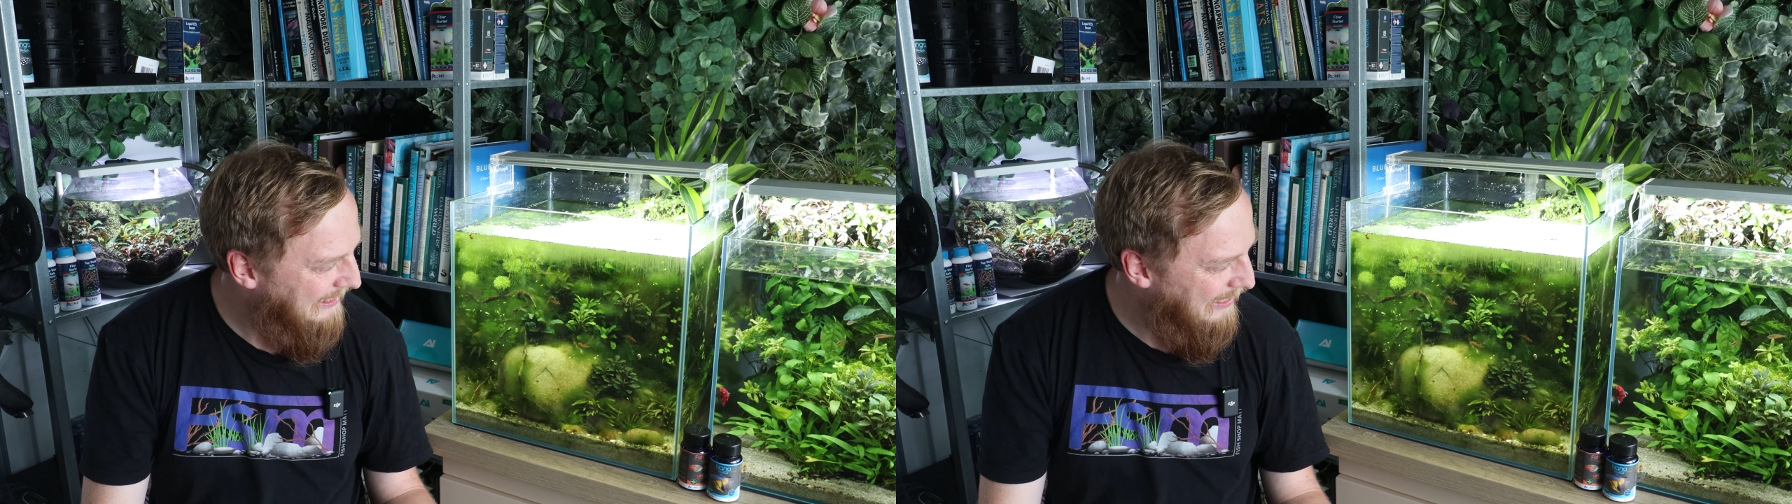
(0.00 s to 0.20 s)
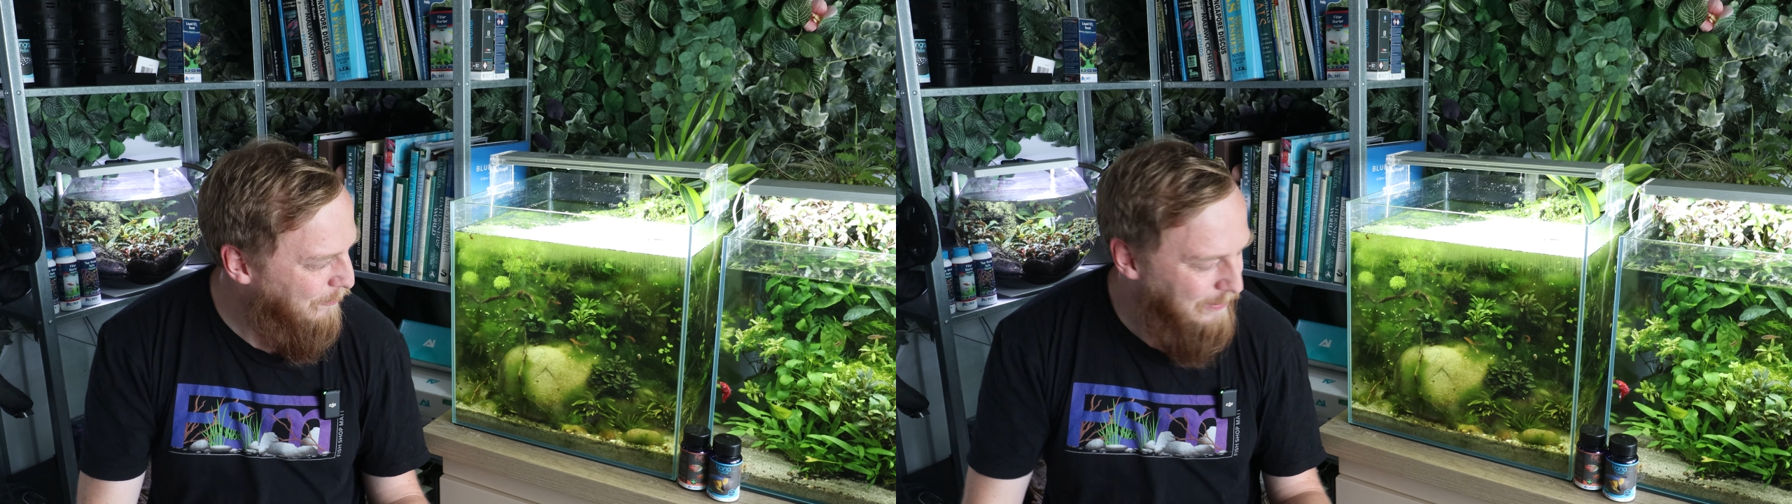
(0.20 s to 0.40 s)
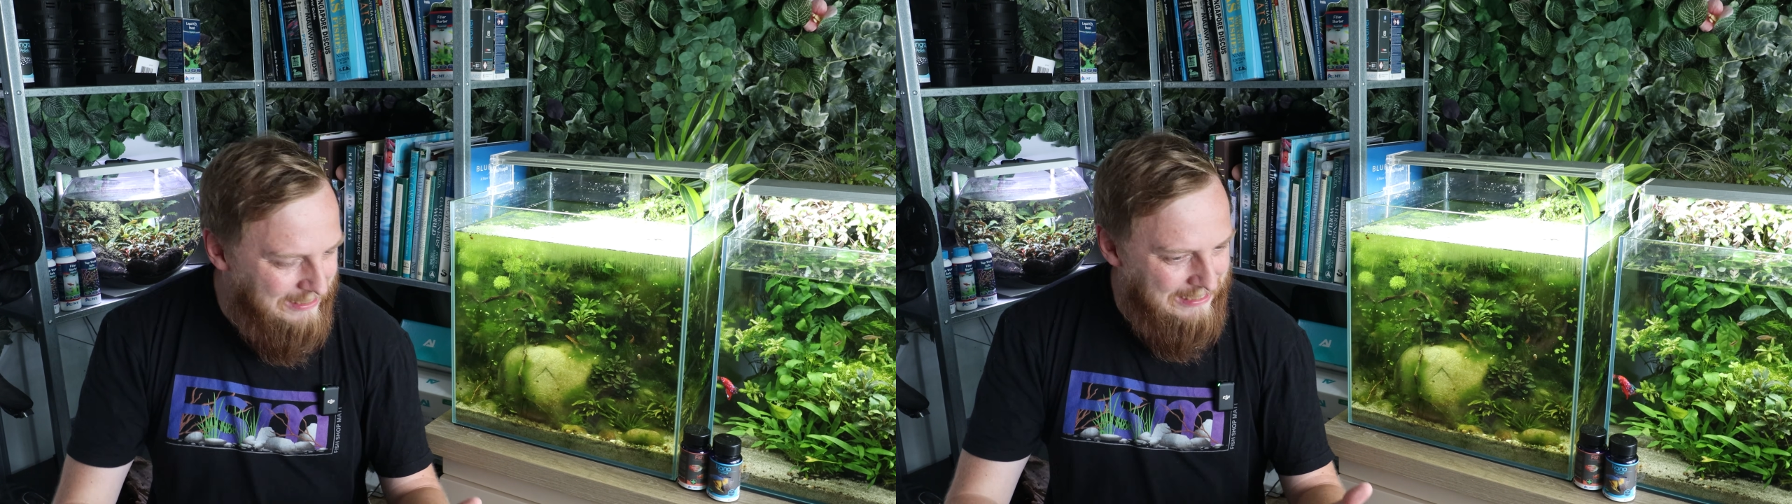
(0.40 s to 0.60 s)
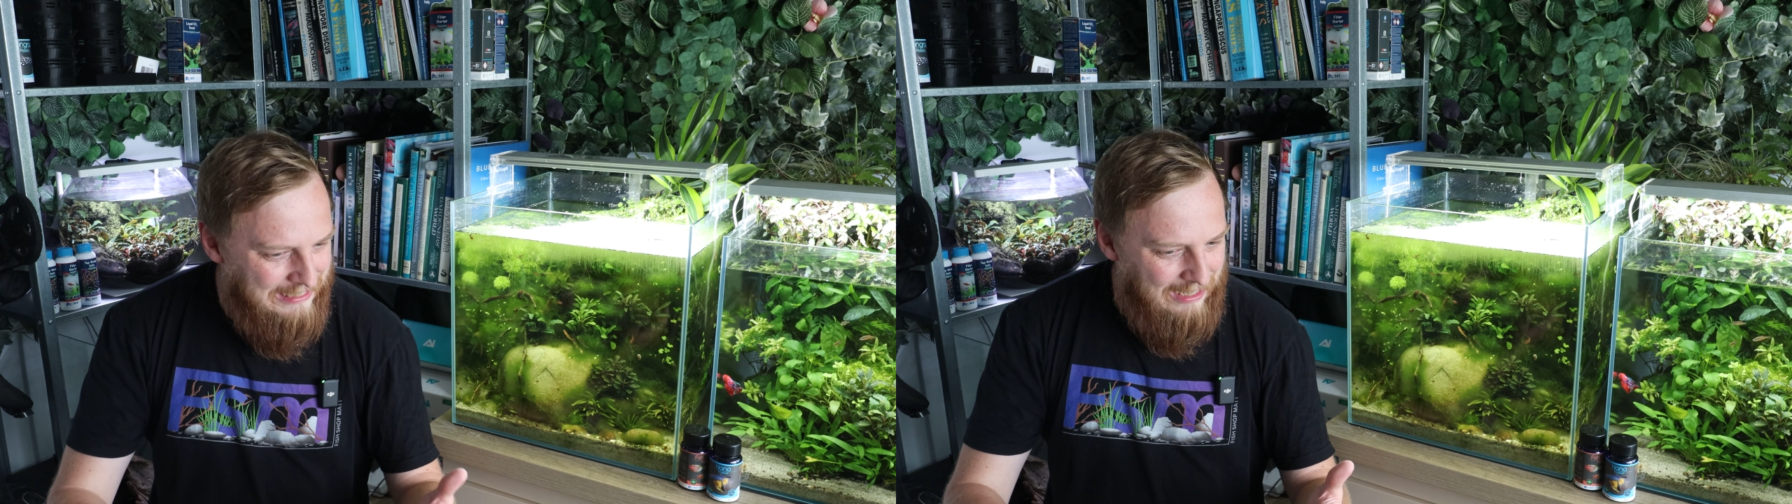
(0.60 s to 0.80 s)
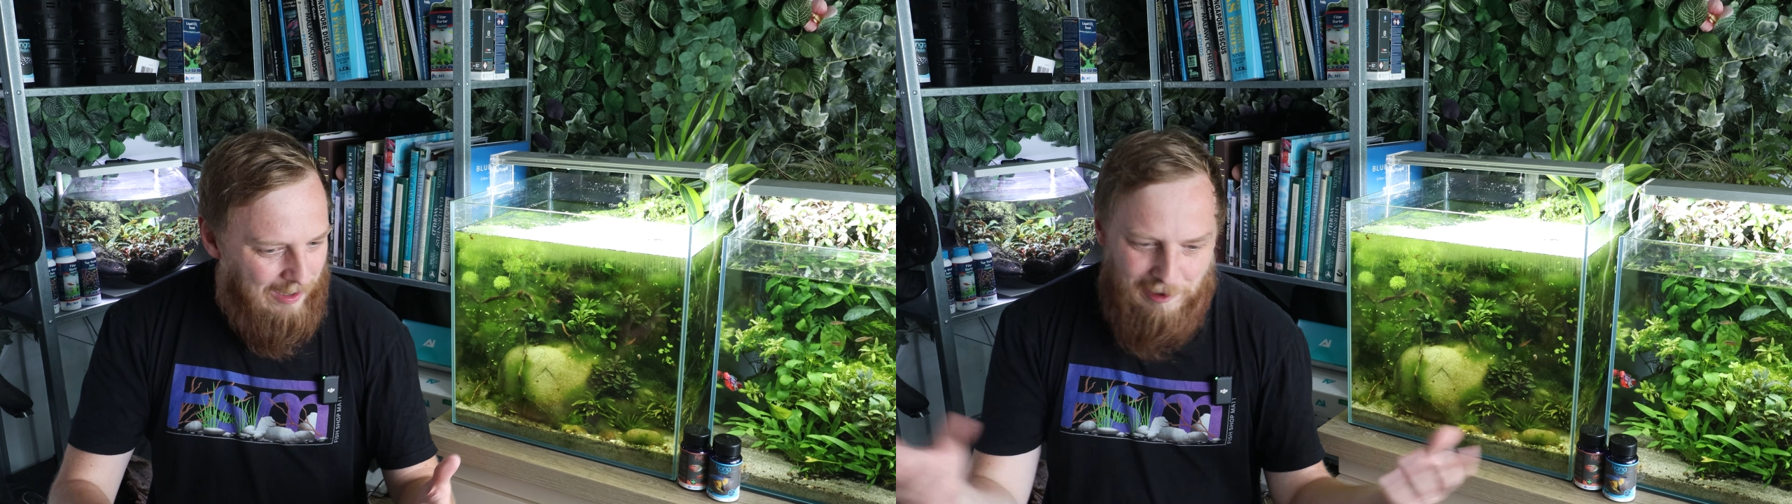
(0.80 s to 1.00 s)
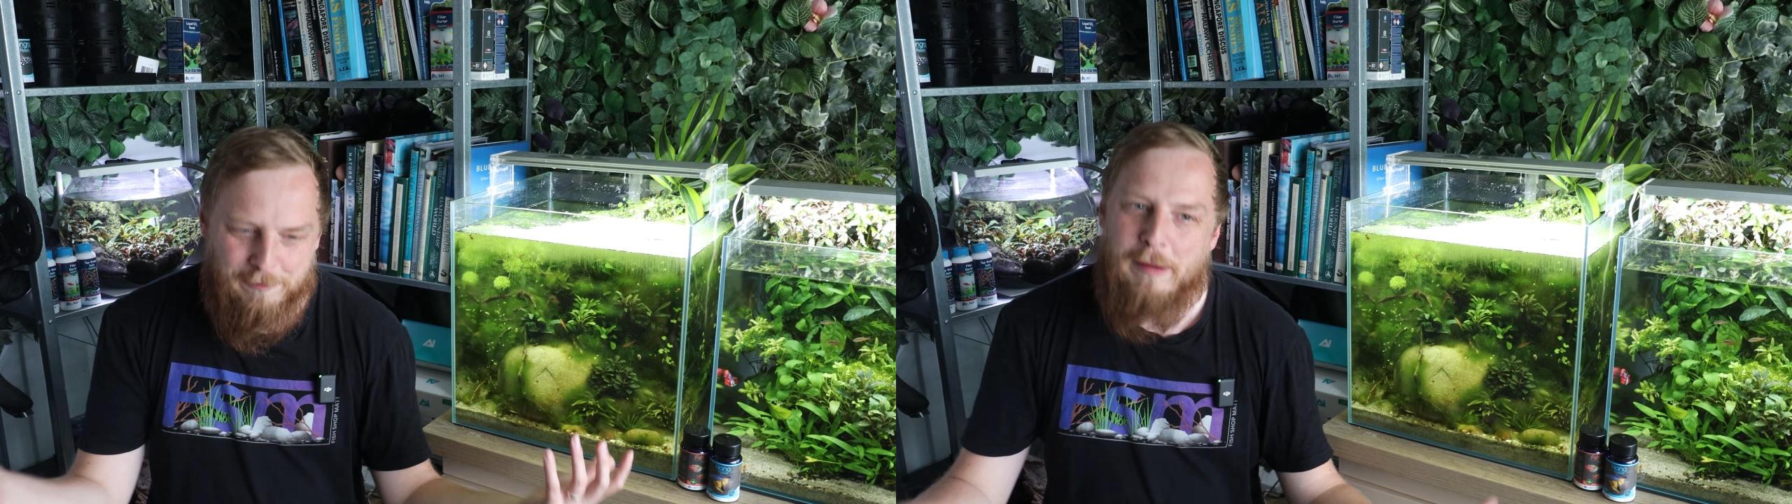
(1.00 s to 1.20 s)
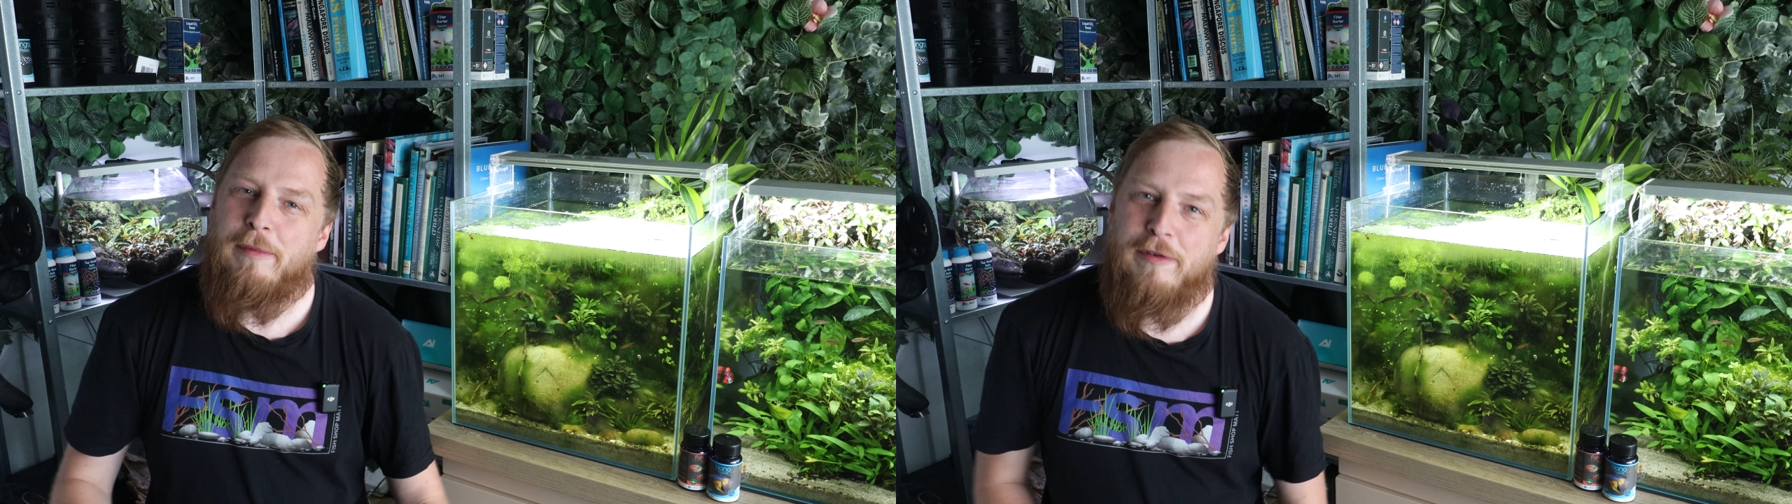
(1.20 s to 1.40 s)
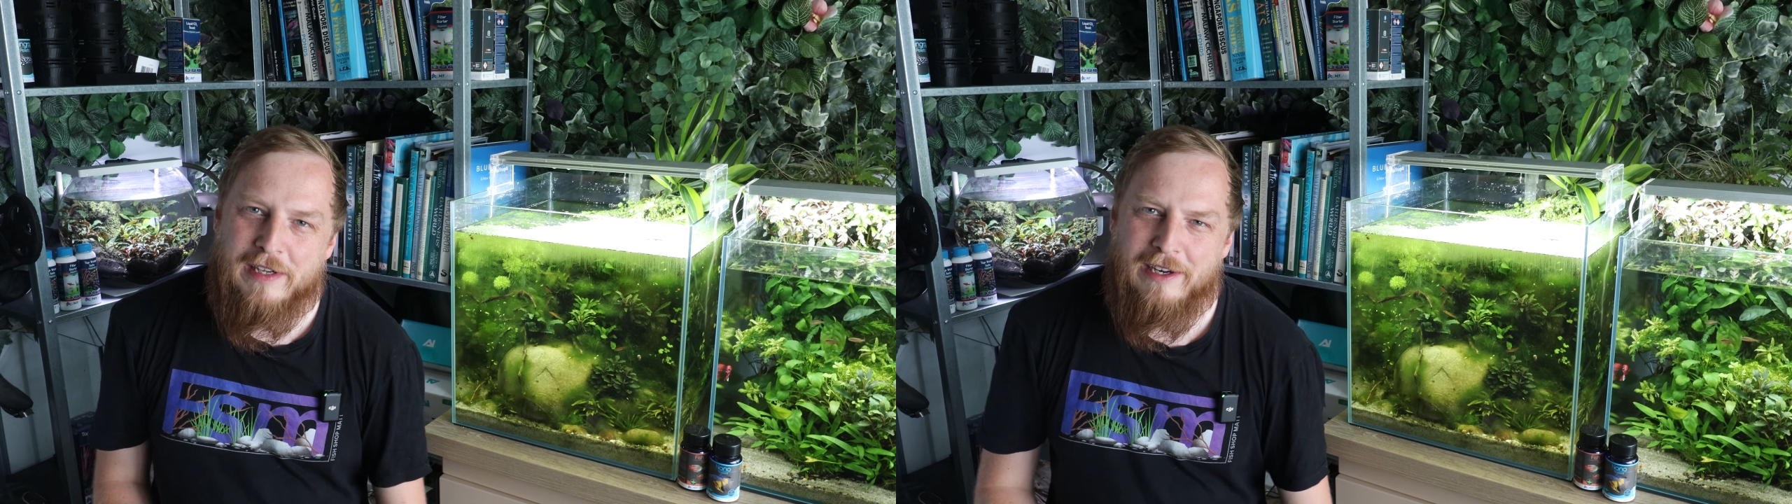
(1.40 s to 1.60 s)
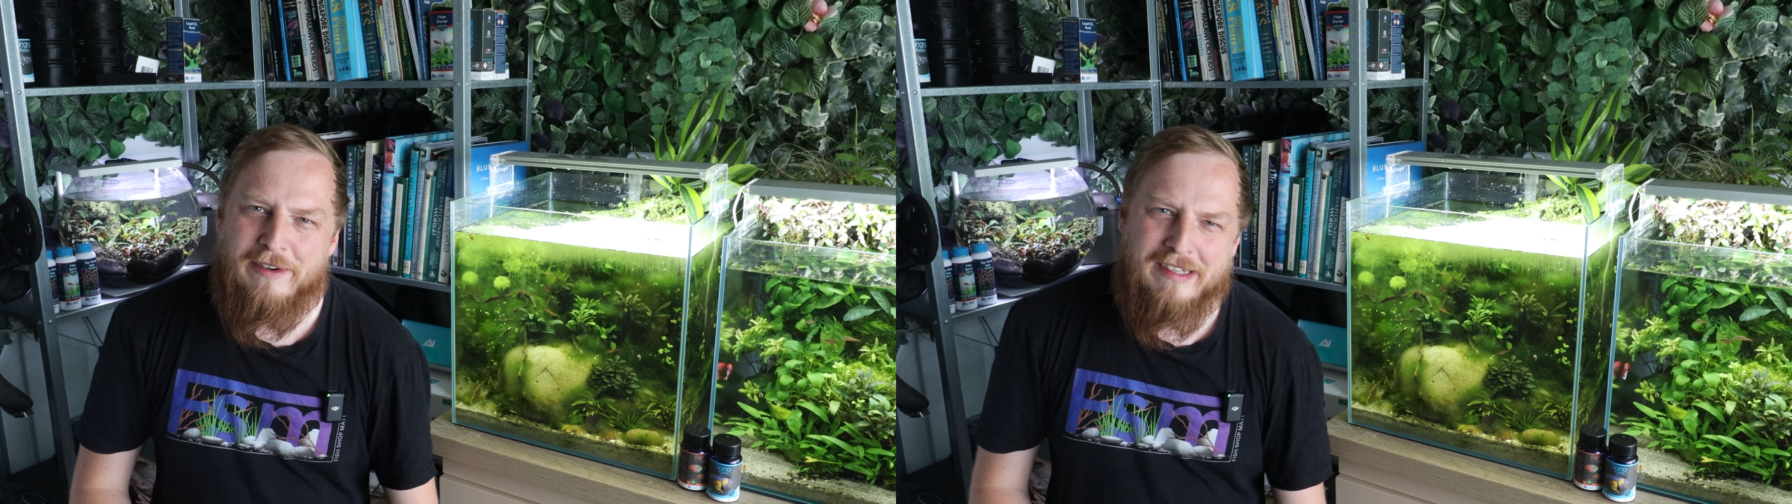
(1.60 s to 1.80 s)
Now, I've been moving a load